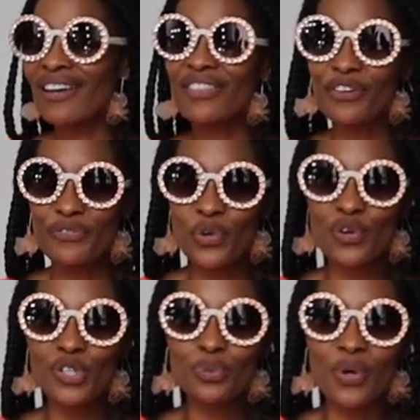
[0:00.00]
the
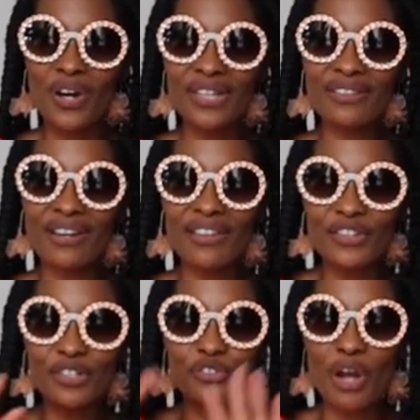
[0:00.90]
floral one, the
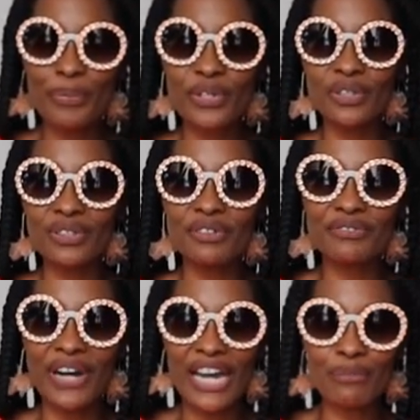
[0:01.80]
other tropical
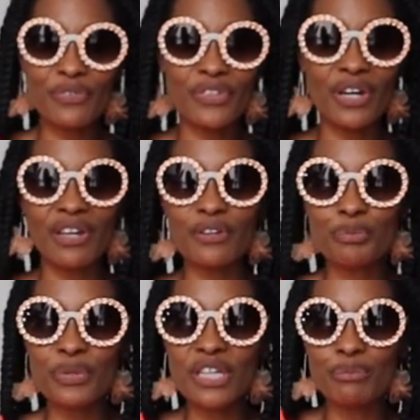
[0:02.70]
vibe, the other
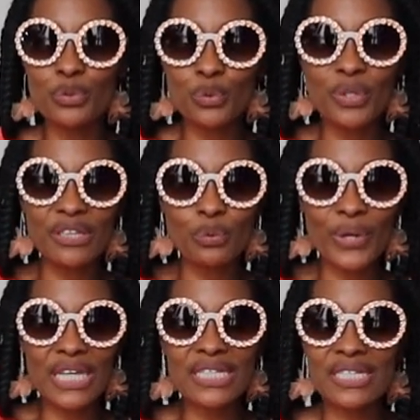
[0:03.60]
peekaboo in the
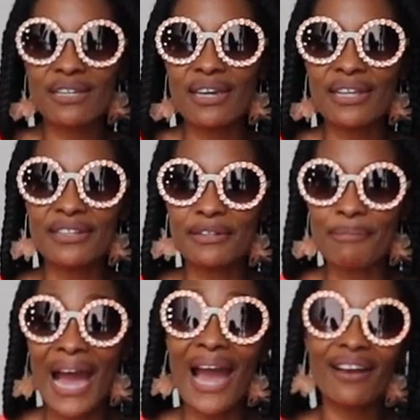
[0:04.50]
waist and in the
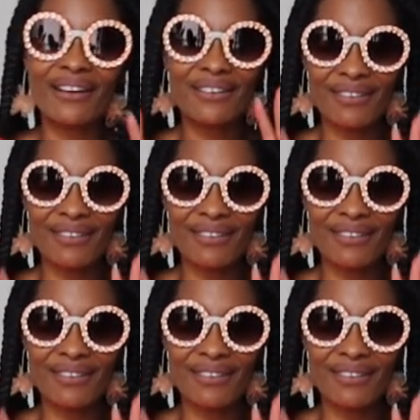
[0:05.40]
back